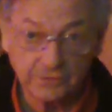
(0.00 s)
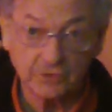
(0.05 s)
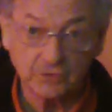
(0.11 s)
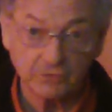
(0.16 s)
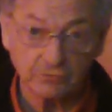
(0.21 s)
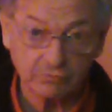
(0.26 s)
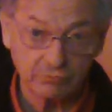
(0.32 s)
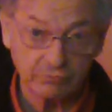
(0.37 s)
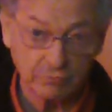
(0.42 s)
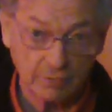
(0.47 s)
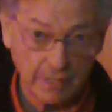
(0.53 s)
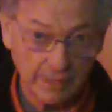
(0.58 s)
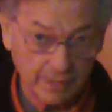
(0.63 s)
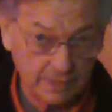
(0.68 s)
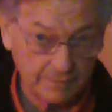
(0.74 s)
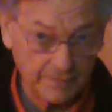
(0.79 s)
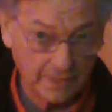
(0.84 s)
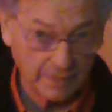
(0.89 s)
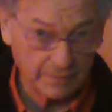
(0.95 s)
great
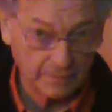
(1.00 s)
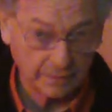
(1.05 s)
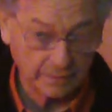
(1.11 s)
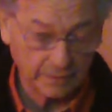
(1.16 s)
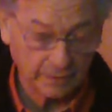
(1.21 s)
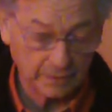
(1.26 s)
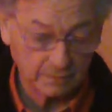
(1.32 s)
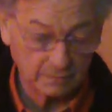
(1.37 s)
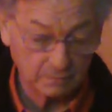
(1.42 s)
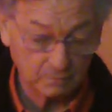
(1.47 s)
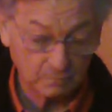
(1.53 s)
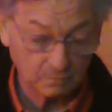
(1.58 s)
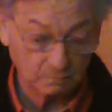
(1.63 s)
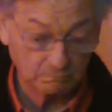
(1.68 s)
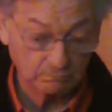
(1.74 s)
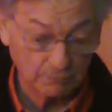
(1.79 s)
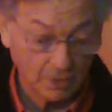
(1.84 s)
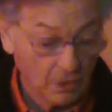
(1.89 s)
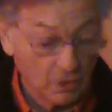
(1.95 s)
American?
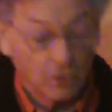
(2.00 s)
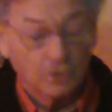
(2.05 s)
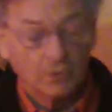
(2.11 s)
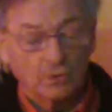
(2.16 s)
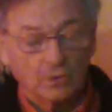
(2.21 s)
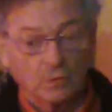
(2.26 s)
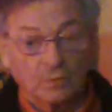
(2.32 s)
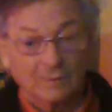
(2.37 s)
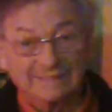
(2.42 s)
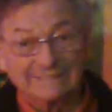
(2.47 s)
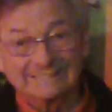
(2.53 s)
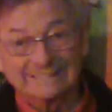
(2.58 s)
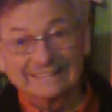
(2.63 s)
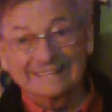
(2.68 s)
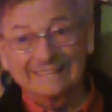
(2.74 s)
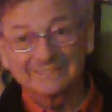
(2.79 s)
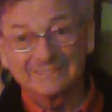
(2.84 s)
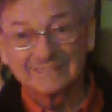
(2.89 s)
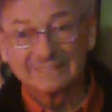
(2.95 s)
Well, I
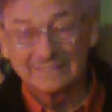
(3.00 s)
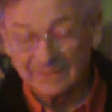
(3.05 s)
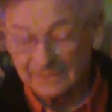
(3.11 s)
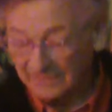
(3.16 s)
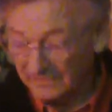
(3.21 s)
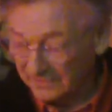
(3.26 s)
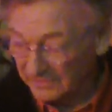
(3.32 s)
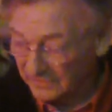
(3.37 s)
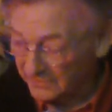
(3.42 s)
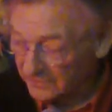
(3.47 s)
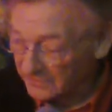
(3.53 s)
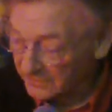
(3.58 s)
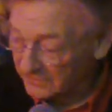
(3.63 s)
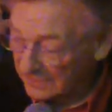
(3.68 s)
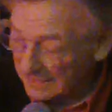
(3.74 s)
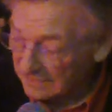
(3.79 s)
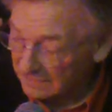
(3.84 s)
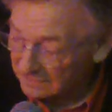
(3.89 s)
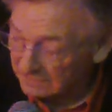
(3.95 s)
have to tell you the truth.
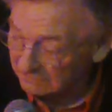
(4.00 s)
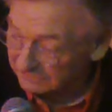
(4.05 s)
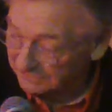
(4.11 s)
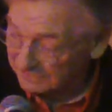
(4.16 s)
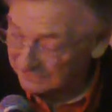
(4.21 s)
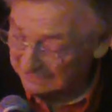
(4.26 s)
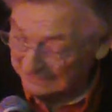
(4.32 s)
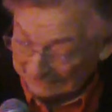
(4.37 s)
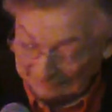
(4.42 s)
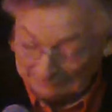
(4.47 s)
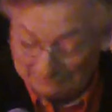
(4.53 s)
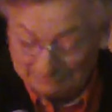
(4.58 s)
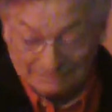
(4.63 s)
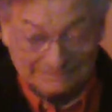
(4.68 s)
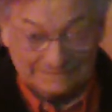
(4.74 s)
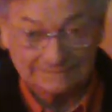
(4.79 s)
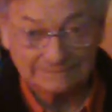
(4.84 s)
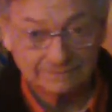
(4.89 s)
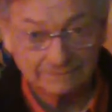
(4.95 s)
I don't, I,
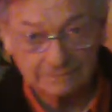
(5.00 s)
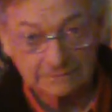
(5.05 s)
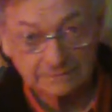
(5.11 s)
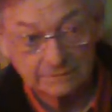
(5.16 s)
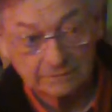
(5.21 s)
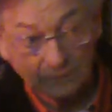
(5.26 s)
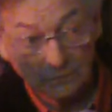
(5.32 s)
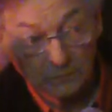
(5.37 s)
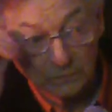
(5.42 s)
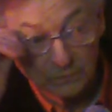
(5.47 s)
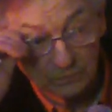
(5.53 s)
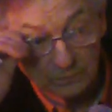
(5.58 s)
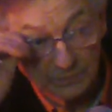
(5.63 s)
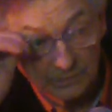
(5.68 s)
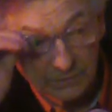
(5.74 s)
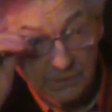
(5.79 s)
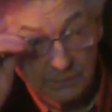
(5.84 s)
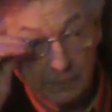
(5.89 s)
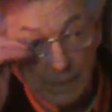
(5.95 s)
I don't know too
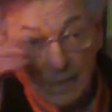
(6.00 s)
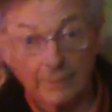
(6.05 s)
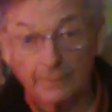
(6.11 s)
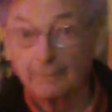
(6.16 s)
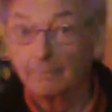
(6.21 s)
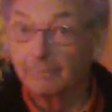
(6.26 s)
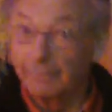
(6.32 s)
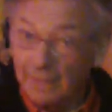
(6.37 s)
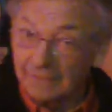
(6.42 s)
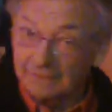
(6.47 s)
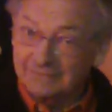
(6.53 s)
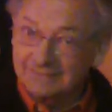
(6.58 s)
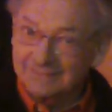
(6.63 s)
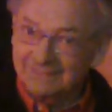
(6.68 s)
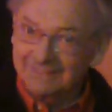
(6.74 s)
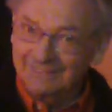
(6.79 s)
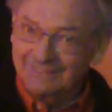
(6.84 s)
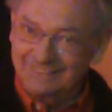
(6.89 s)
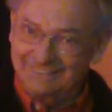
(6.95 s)
much about him, but
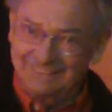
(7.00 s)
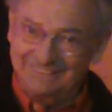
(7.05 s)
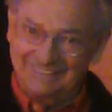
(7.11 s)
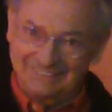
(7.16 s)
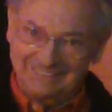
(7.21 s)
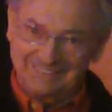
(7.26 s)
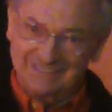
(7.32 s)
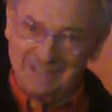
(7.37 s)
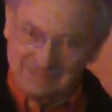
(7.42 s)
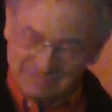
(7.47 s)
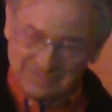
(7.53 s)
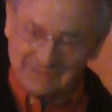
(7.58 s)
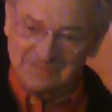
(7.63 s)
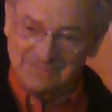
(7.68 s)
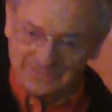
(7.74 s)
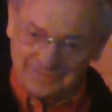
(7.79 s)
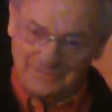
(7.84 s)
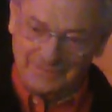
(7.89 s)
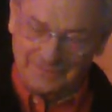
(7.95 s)
never
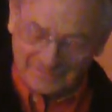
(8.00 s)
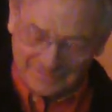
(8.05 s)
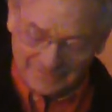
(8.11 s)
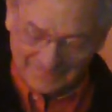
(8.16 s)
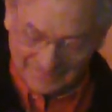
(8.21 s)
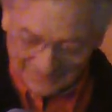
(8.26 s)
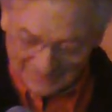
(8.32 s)
fear.